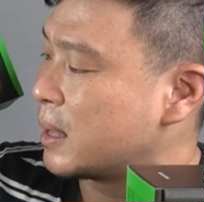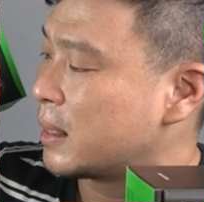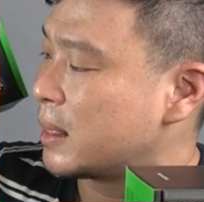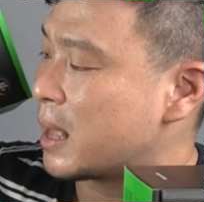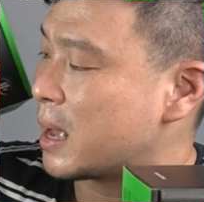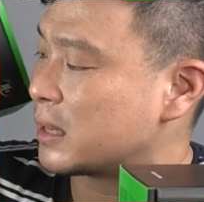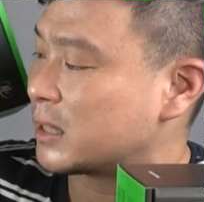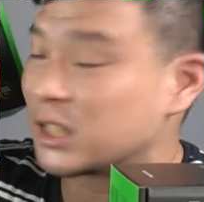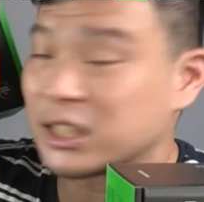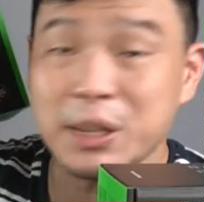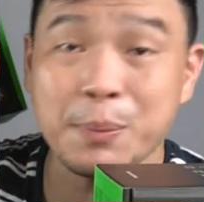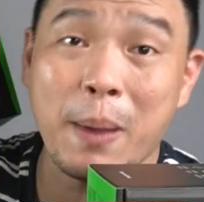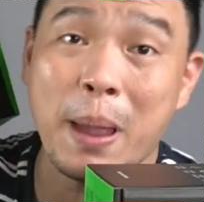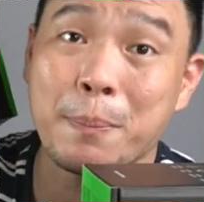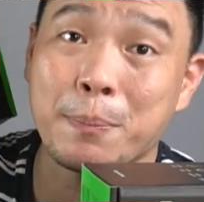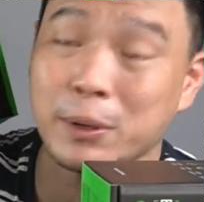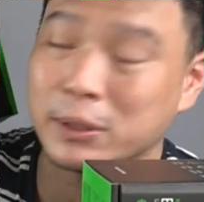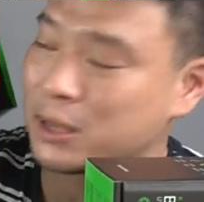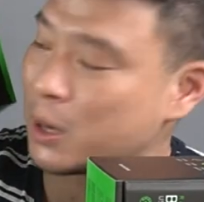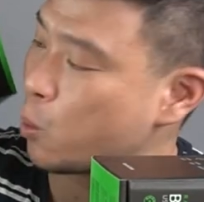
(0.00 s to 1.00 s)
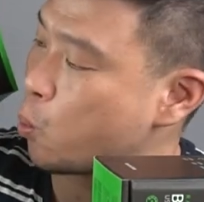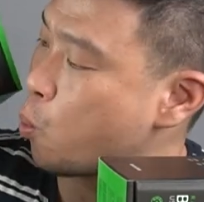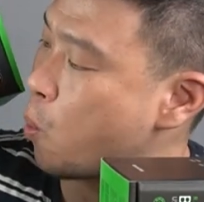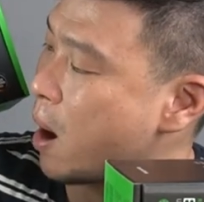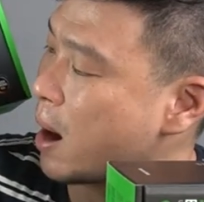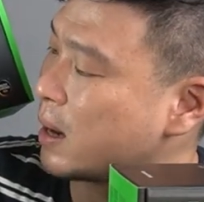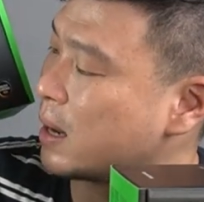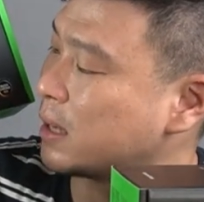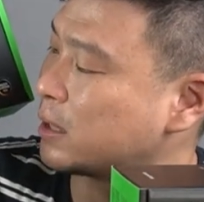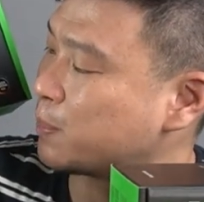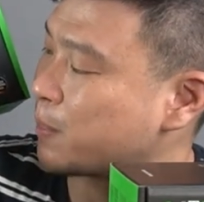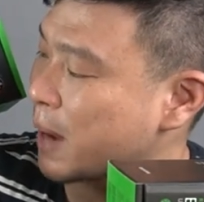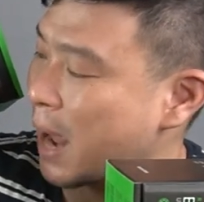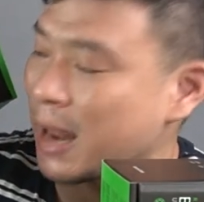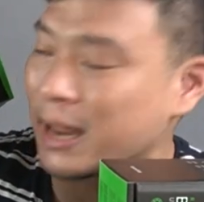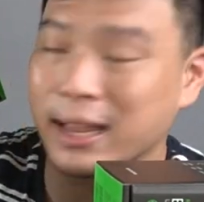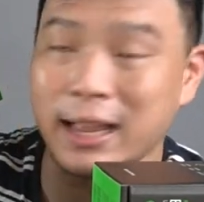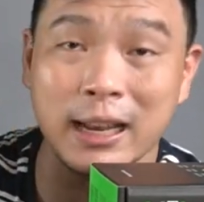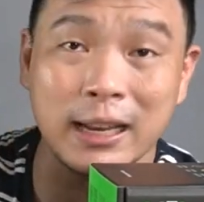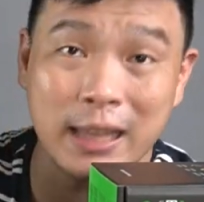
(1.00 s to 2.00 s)
na 65% wireless
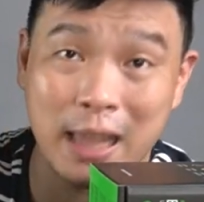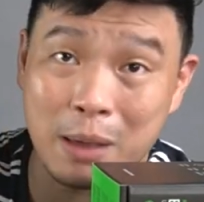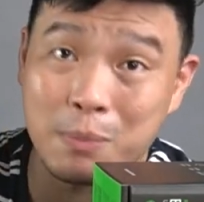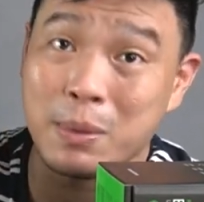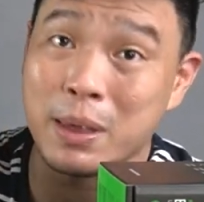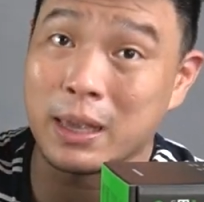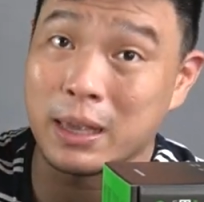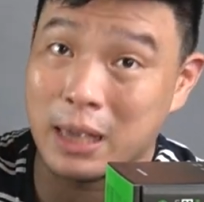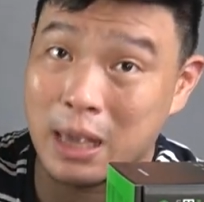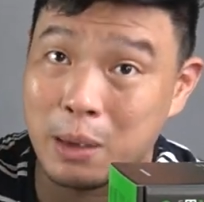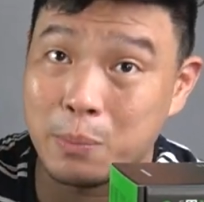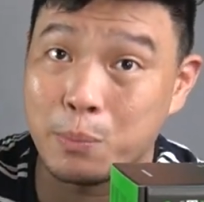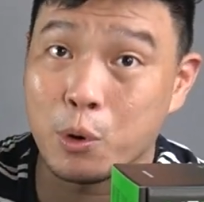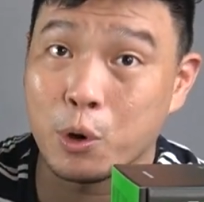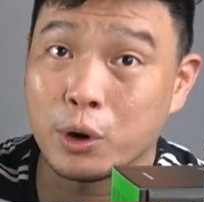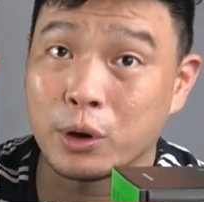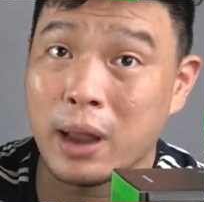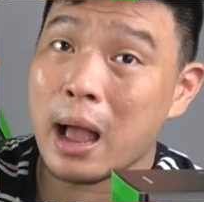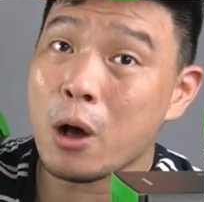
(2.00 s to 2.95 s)
mechanical gaming keyboard.